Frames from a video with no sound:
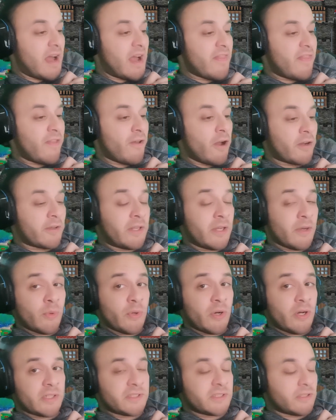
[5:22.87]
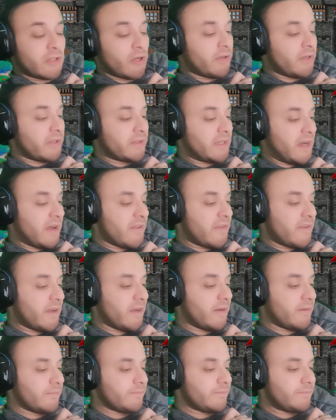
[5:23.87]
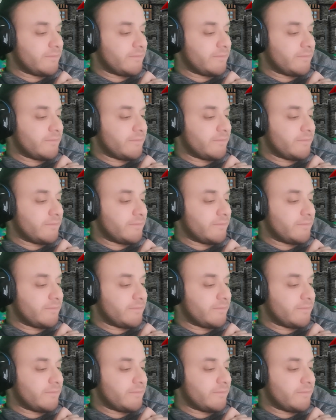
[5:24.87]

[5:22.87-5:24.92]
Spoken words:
I thought he was gonna die there.